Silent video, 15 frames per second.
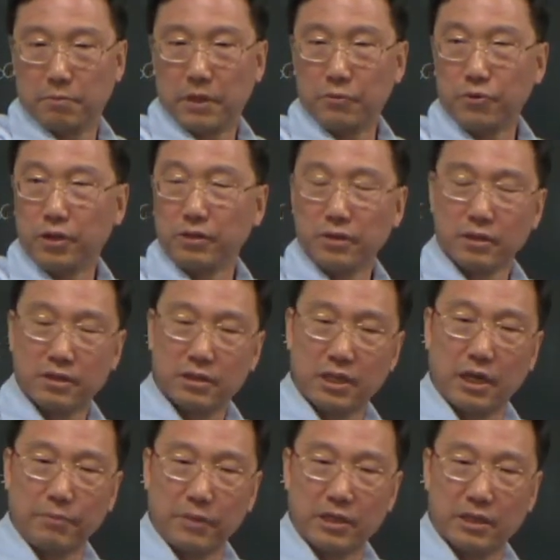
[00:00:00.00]
But redundant
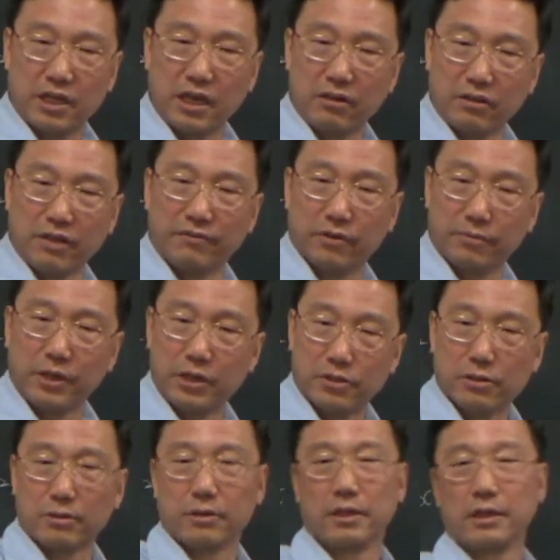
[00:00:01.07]
stuff is carrying the
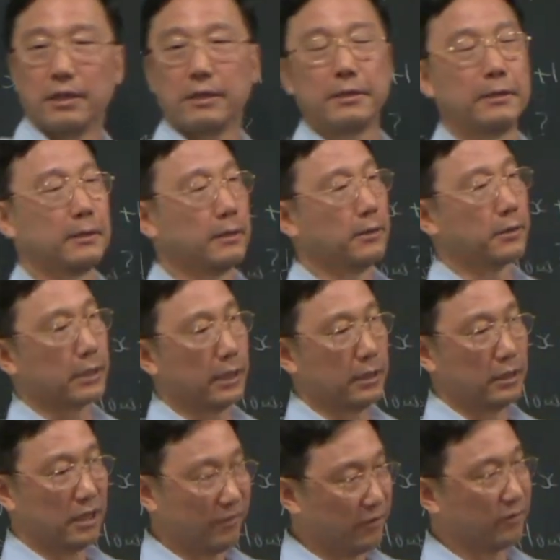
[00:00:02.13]
information, okay?
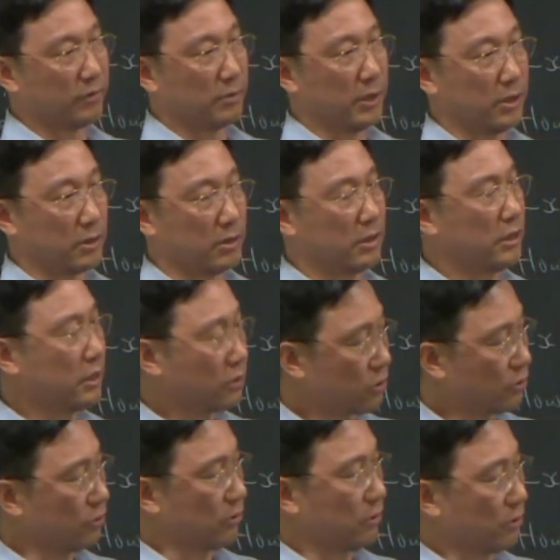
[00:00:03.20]
Enough information. Is it
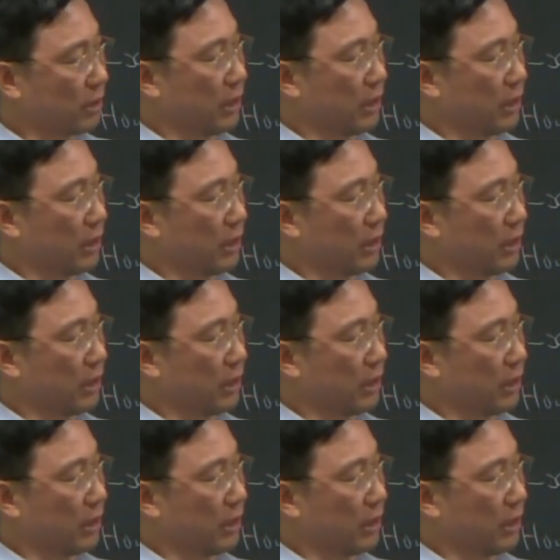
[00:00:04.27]
true or